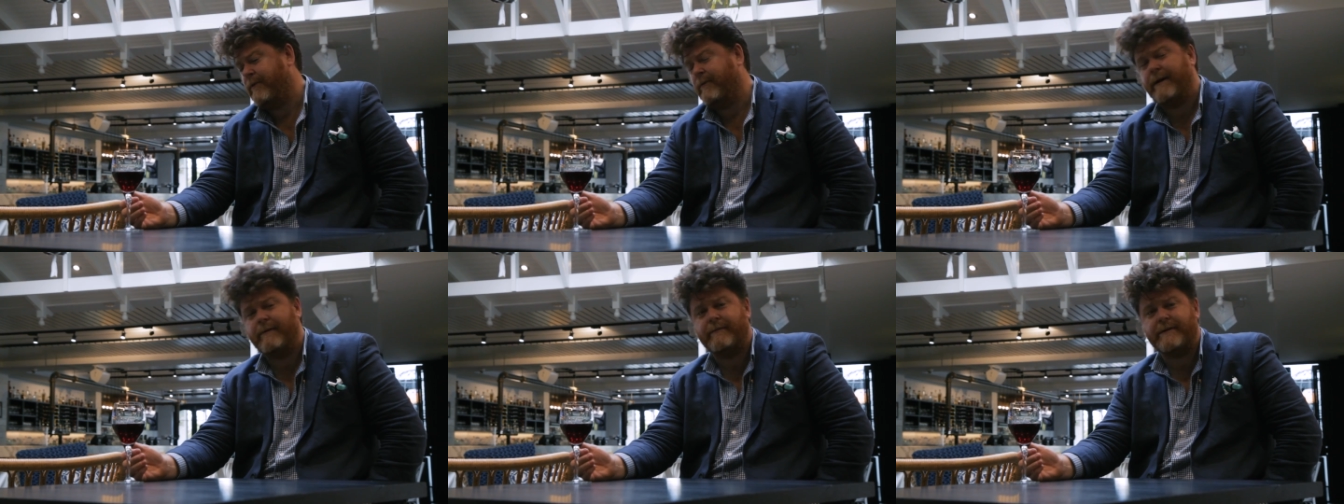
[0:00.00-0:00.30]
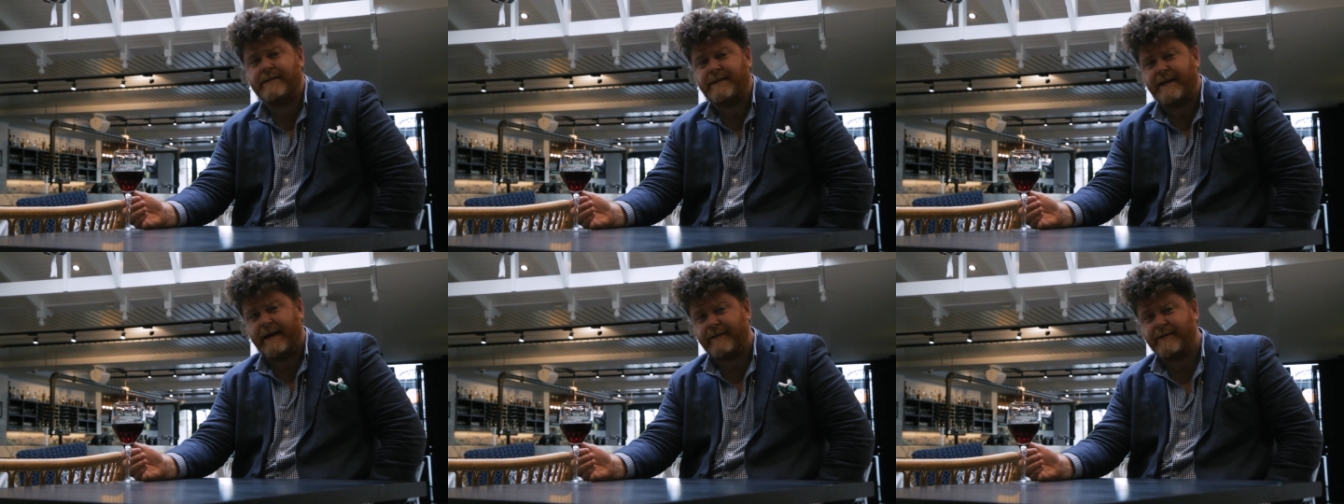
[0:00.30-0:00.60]
hell, where
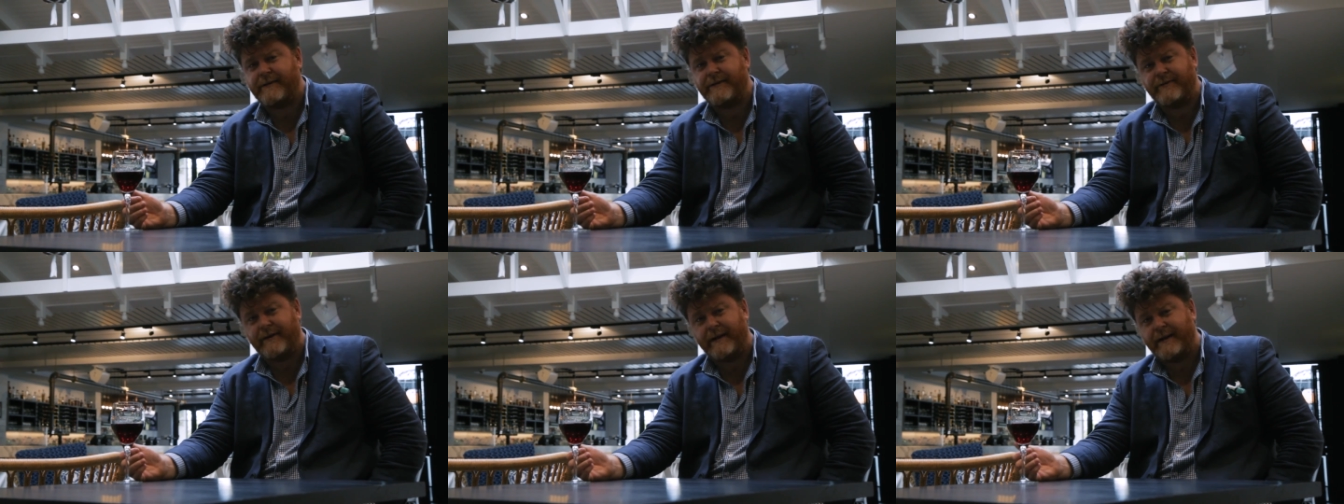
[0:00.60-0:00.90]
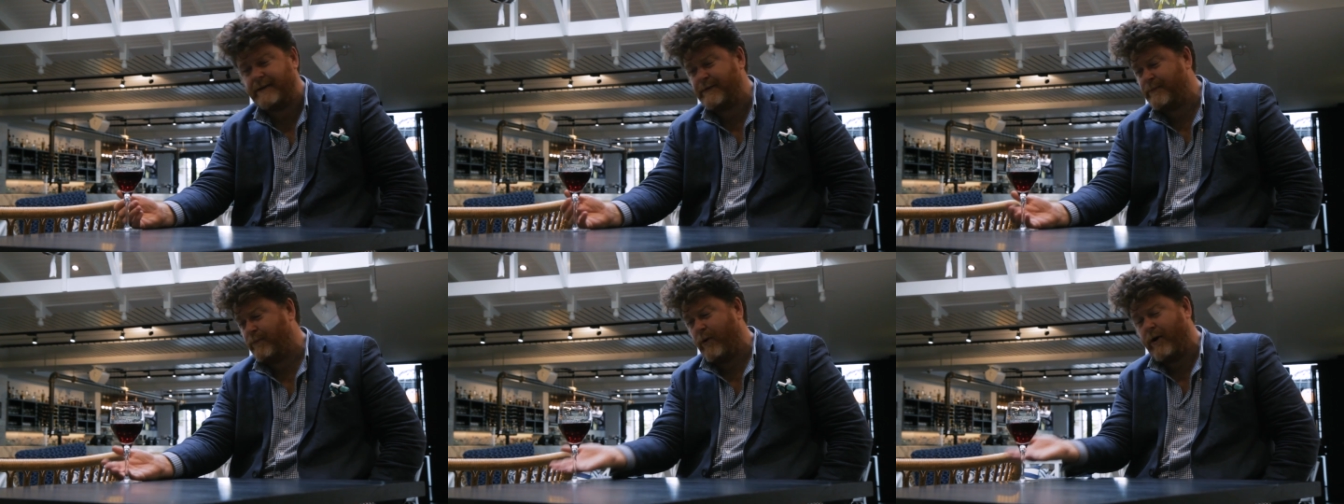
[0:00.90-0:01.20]
would South
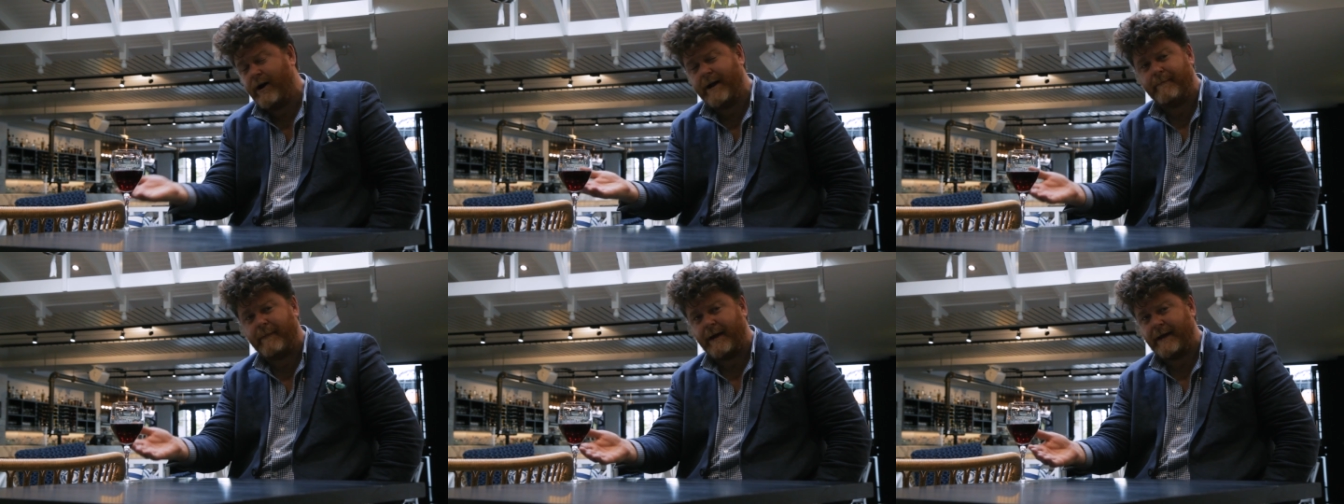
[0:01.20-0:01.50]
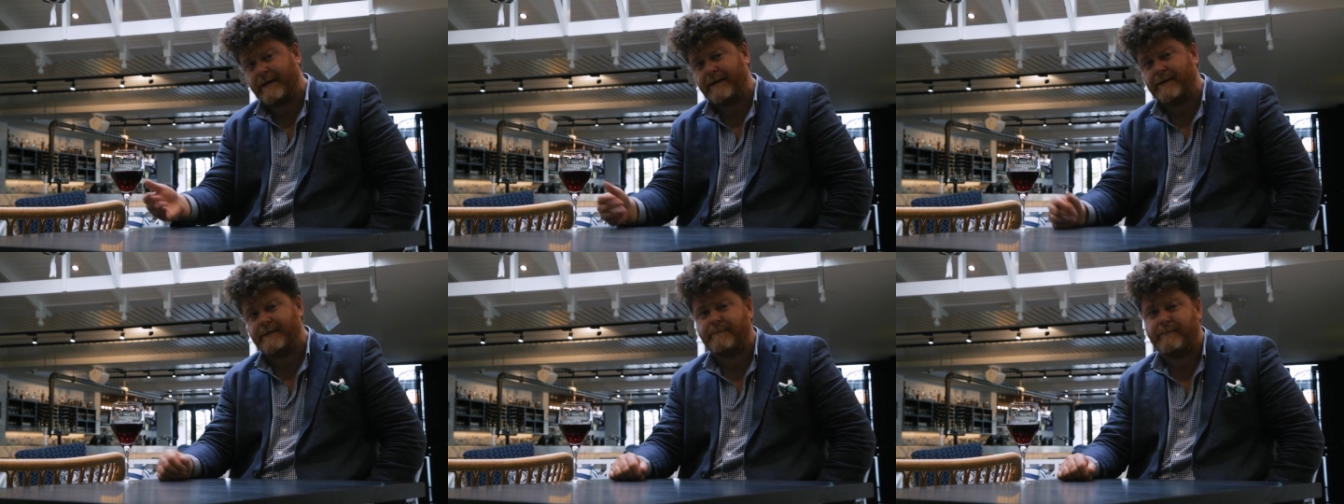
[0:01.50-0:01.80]
Australia's
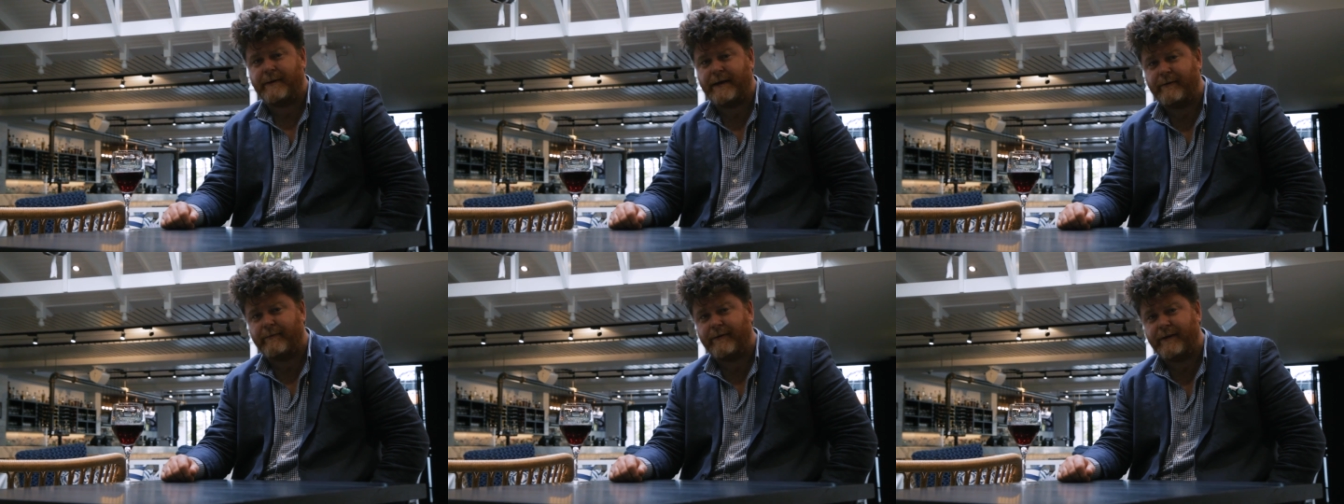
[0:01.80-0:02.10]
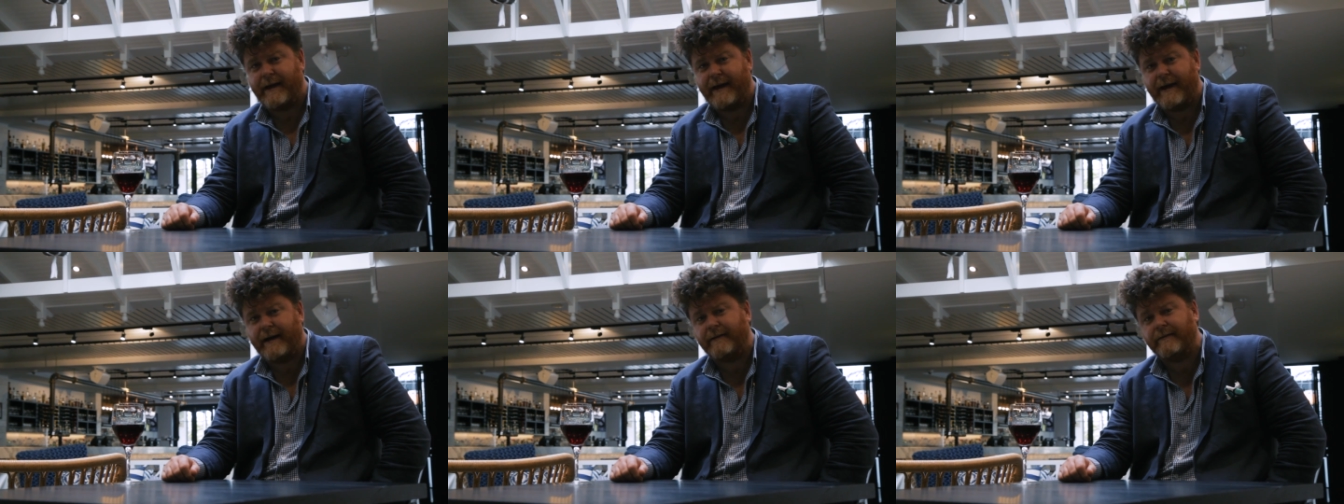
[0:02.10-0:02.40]
winemakers be
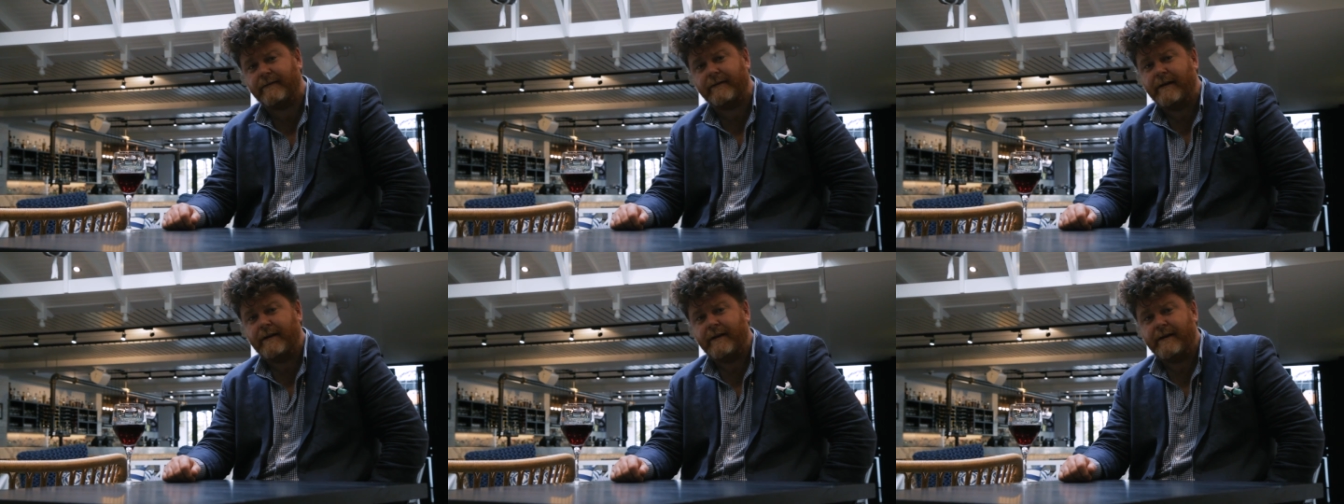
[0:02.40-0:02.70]
without